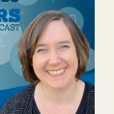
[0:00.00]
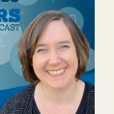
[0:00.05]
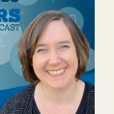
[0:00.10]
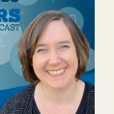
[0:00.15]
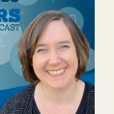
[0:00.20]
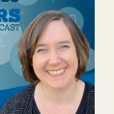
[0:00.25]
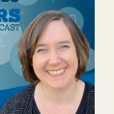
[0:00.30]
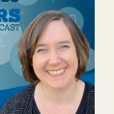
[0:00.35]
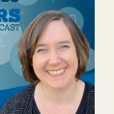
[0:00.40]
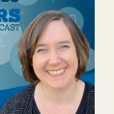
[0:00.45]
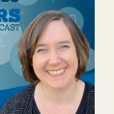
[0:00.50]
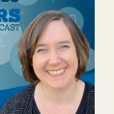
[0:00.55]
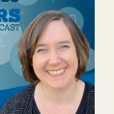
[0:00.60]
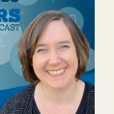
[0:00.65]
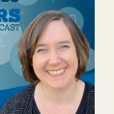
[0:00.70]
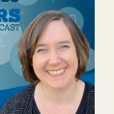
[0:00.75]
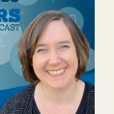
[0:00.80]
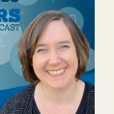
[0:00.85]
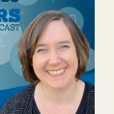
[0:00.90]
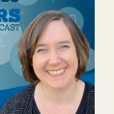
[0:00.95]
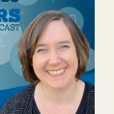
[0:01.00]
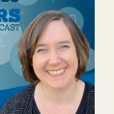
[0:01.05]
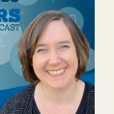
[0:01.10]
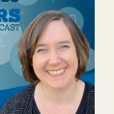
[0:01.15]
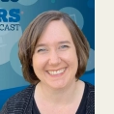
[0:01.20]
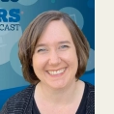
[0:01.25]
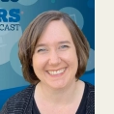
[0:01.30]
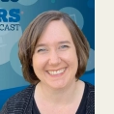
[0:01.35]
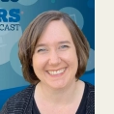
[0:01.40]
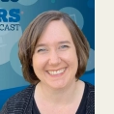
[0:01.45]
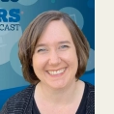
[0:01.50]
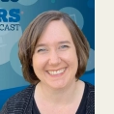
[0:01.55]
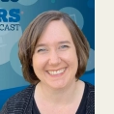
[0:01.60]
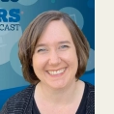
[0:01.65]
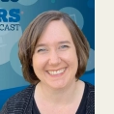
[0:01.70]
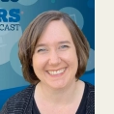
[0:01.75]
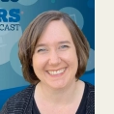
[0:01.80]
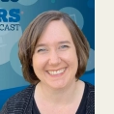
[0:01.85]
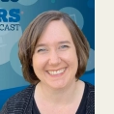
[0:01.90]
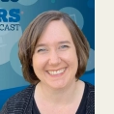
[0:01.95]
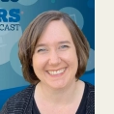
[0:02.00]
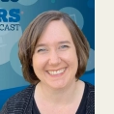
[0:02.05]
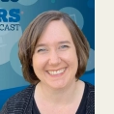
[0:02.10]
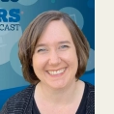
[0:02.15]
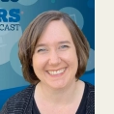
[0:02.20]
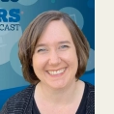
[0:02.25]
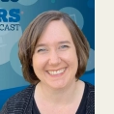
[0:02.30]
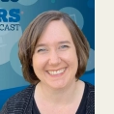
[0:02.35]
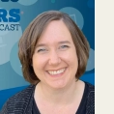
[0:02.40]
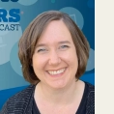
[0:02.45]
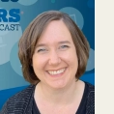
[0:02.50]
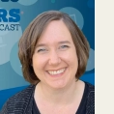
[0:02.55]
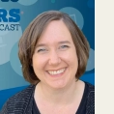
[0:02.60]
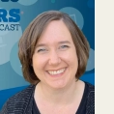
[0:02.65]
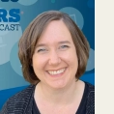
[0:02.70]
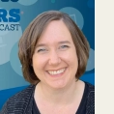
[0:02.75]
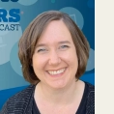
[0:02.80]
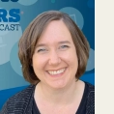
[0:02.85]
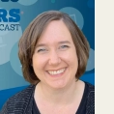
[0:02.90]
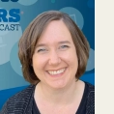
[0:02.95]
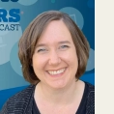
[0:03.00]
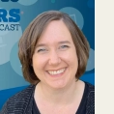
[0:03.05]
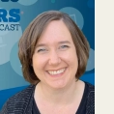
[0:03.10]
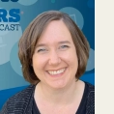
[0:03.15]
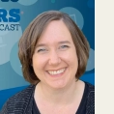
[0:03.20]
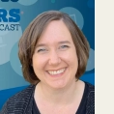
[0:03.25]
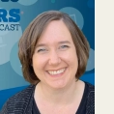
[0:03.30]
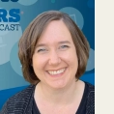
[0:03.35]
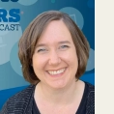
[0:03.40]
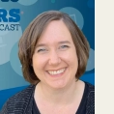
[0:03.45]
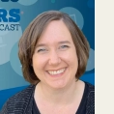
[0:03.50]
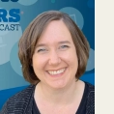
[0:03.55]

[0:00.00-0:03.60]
The face doesn't move, so there is nothing to read.